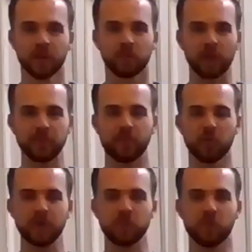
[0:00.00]
Right before
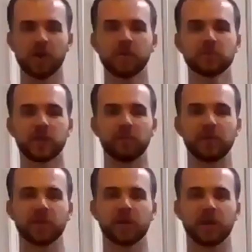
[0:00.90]
beat 1, I'm
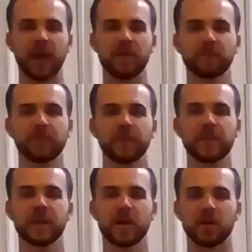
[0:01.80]
here.
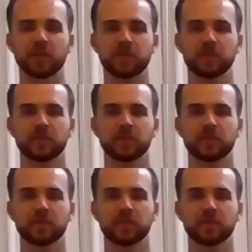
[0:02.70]
Everything else